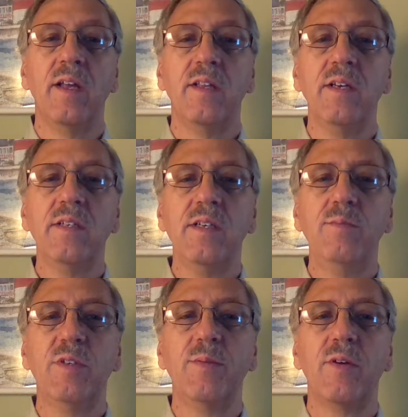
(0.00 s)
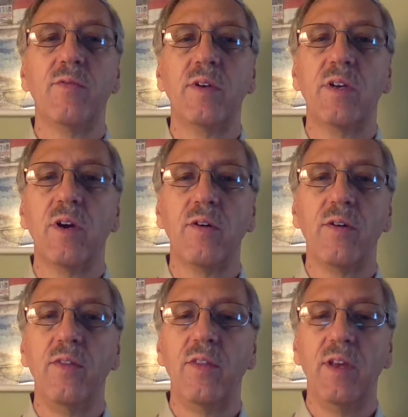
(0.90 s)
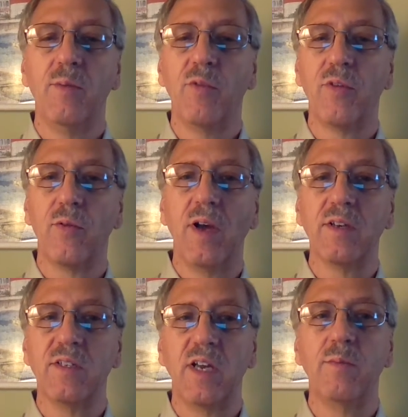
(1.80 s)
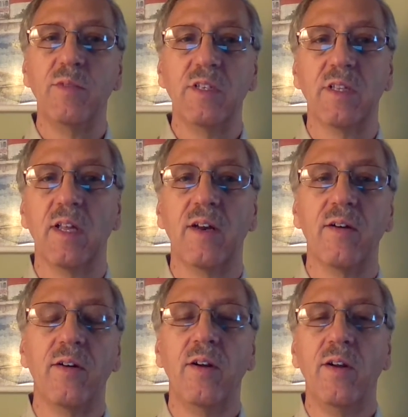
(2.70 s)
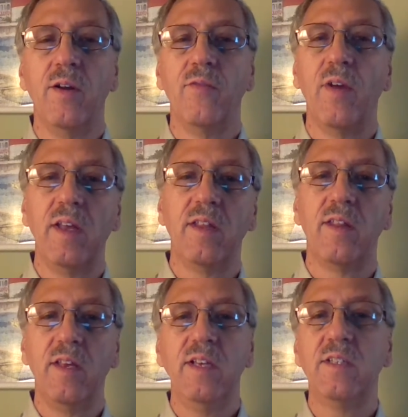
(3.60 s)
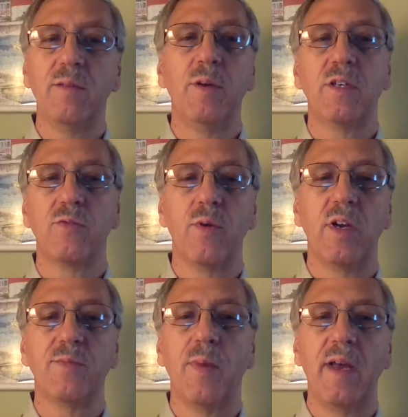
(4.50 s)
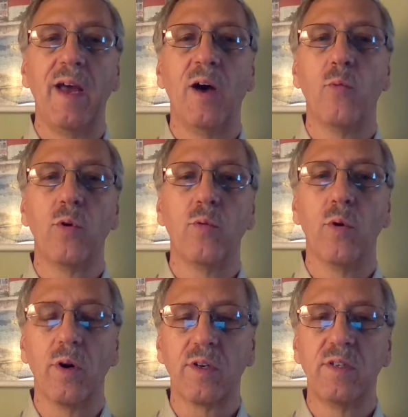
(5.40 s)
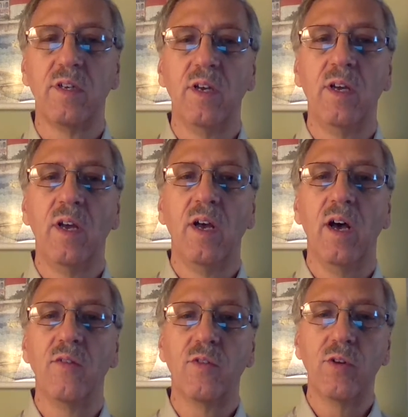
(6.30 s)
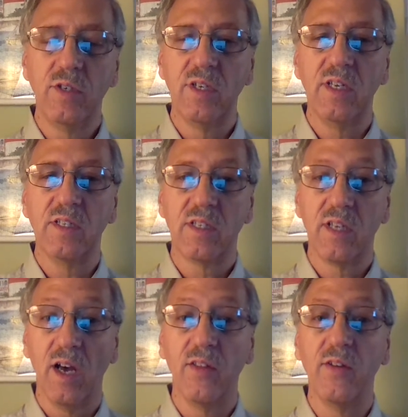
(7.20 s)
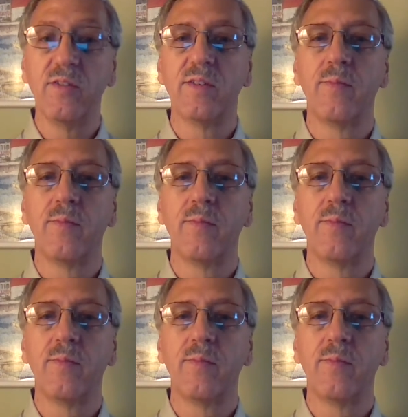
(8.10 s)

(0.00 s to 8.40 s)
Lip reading: This seems to be a recurring theme throughout James's letter. Faith needs to be expressed by outward works of good deeds to others.